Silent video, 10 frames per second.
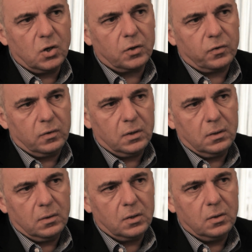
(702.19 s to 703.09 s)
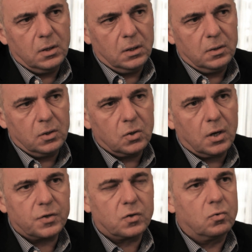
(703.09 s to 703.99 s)
got the
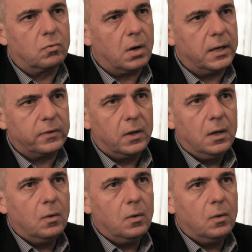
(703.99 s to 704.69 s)
task to write,